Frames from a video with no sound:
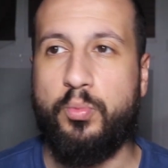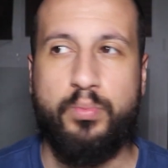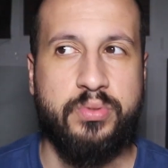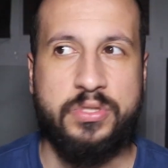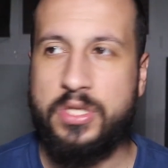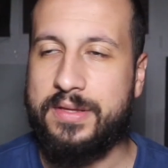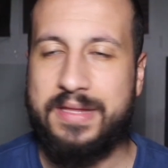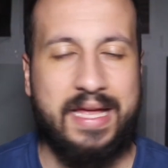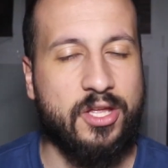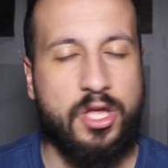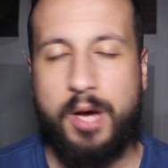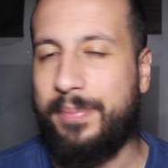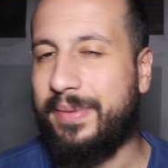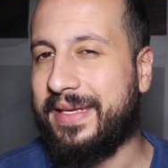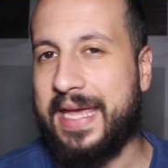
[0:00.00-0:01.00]
It's not that
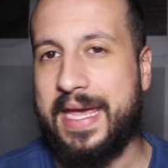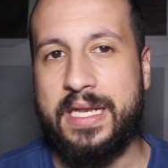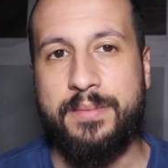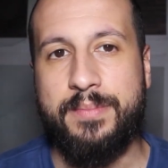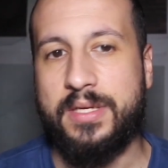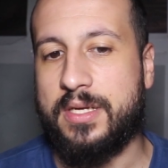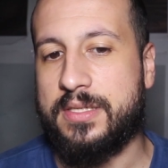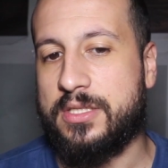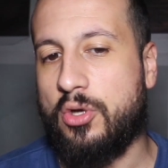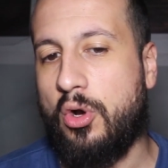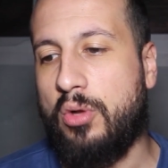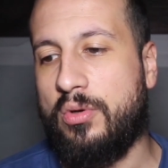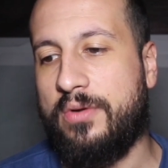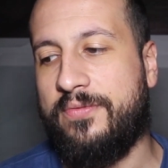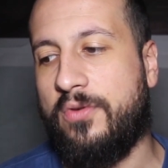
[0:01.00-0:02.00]
complicated because it
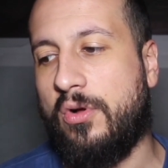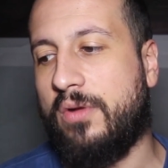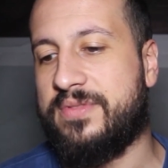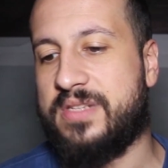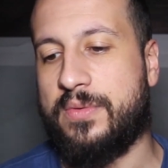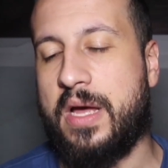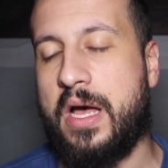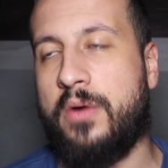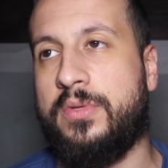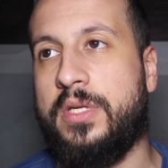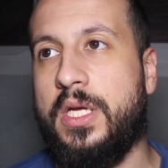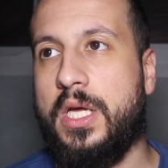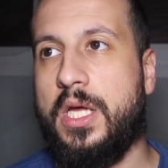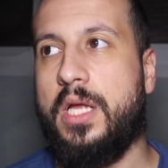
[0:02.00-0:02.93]
all revolves around